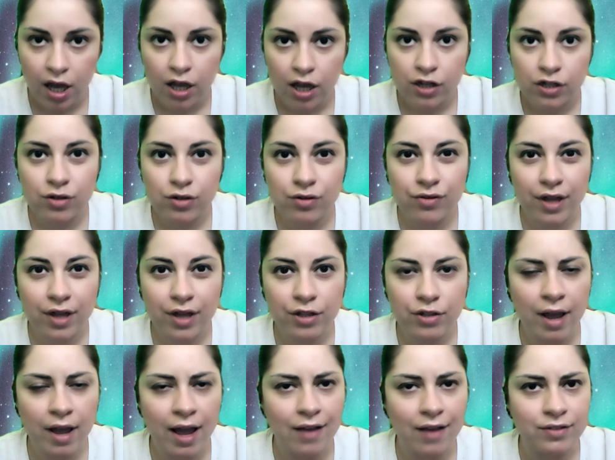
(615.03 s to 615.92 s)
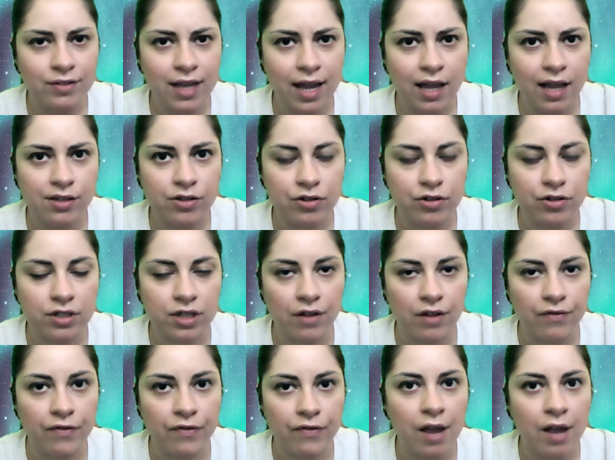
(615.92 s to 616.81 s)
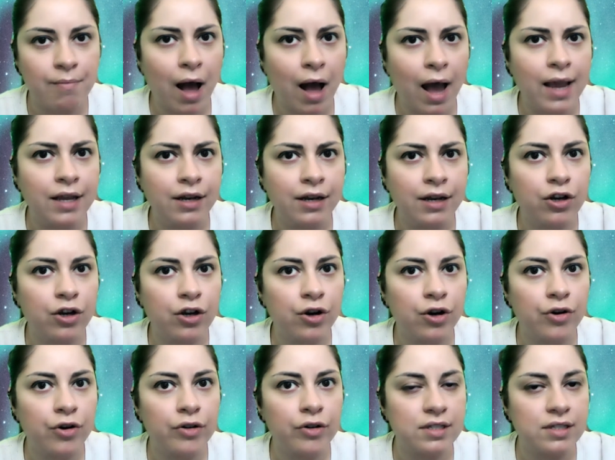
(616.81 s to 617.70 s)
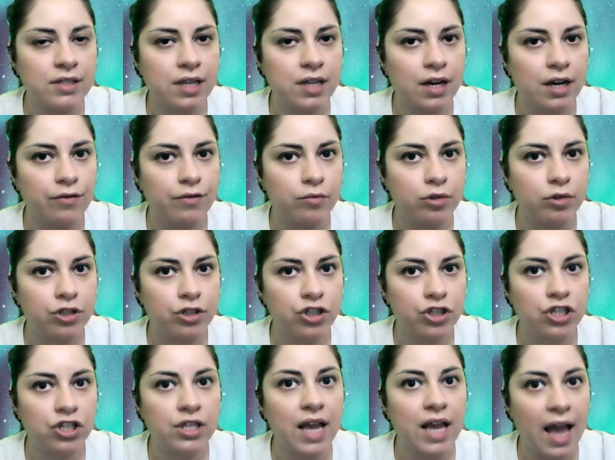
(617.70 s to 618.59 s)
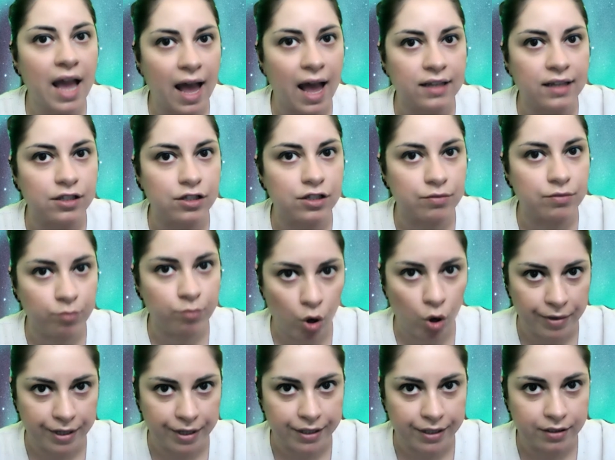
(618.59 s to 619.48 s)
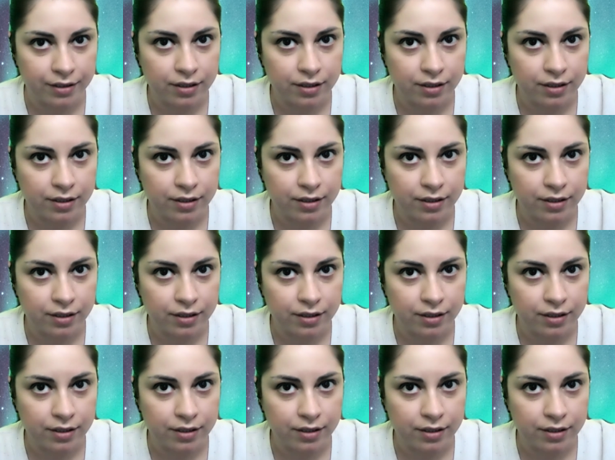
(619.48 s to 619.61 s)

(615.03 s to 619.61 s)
So then you have to ask yourself, am I in a current state of emergency at this moment?